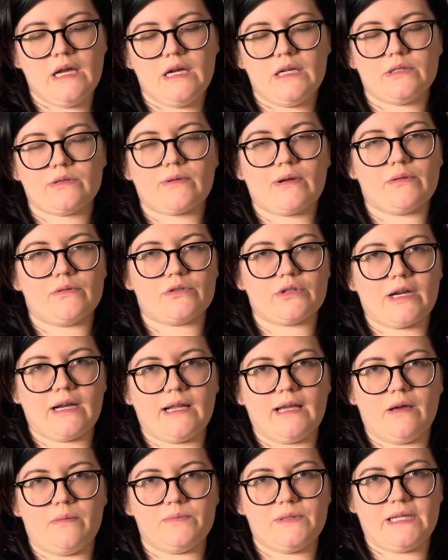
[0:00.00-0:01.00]
So I will try to
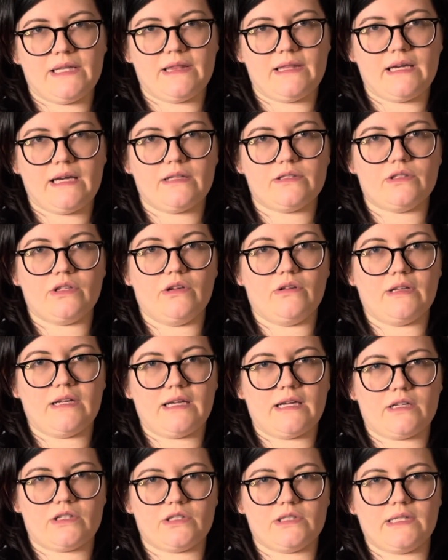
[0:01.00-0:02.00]
update that so you can
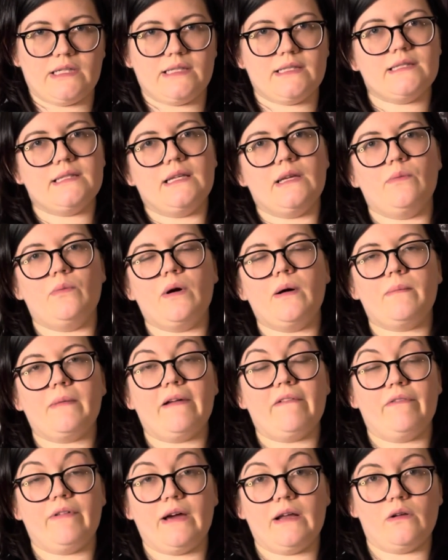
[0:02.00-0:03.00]
actually see what my
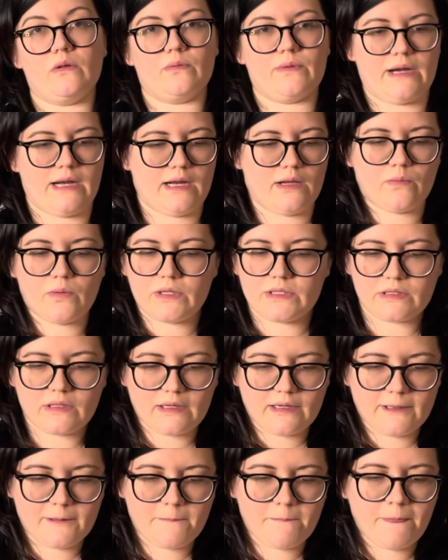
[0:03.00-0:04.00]
final rating was
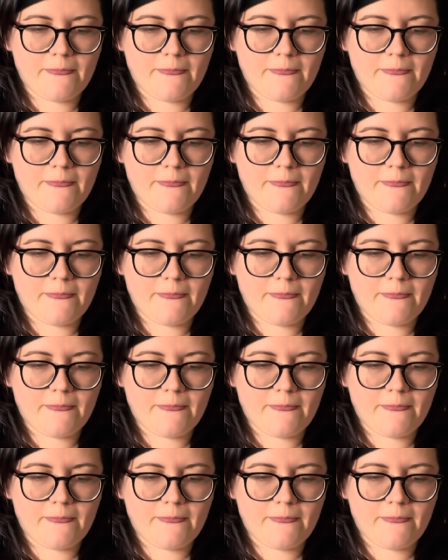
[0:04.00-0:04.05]
on it.